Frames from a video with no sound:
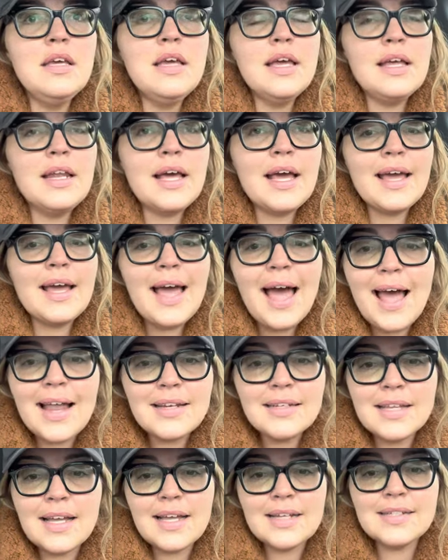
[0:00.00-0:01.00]
and I
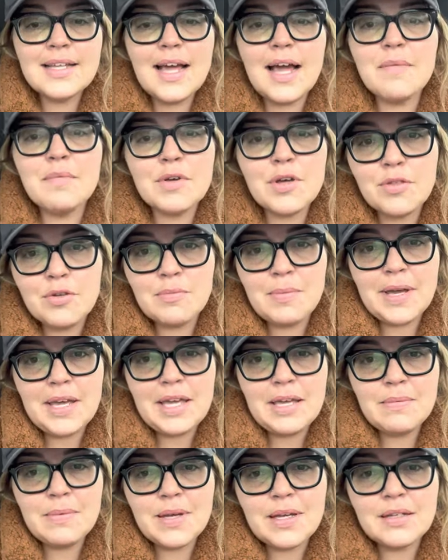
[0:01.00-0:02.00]
hadn't had time to go through my
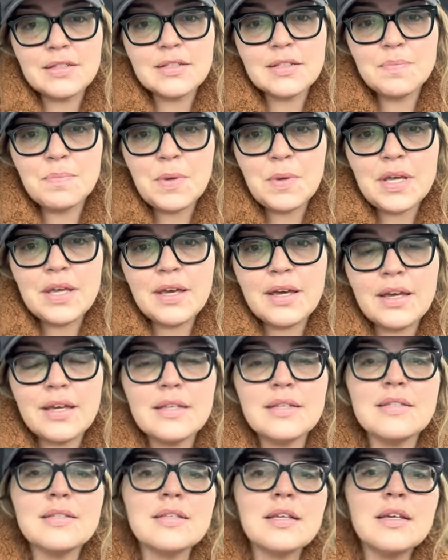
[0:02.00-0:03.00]
emails
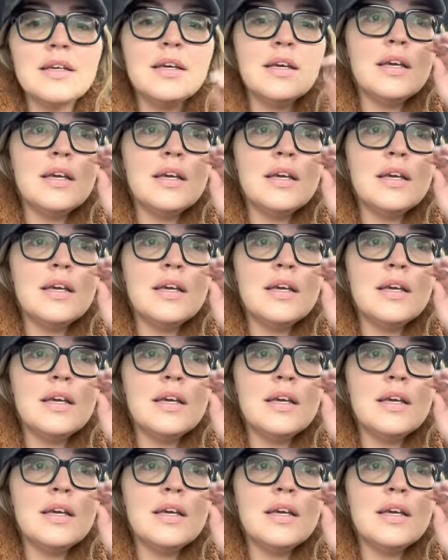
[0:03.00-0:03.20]
because